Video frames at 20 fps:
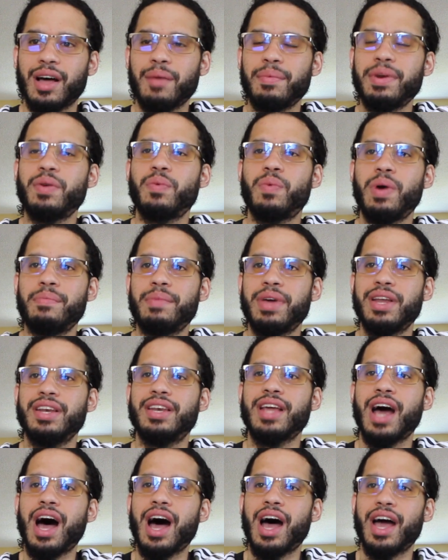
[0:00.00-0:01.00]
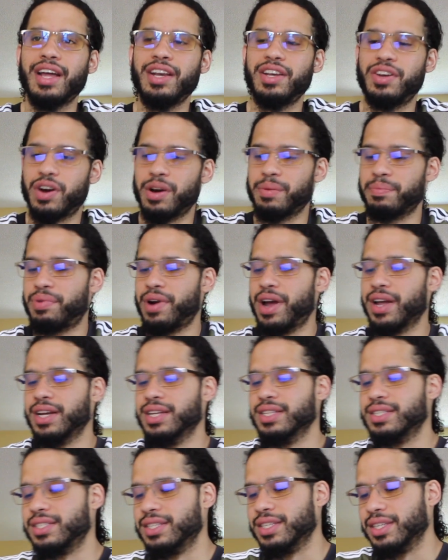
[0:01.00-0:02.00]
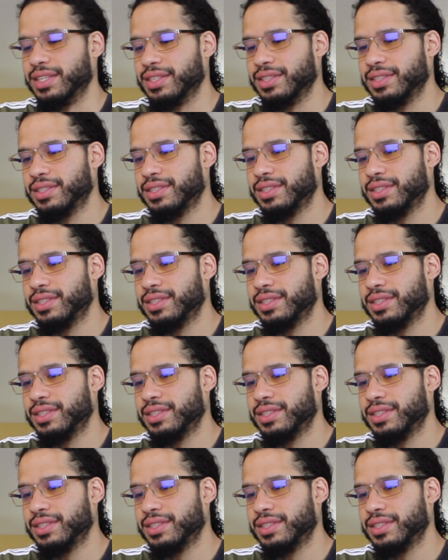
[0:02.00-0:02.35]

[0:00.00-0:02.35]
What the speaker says: women die during pregnancy?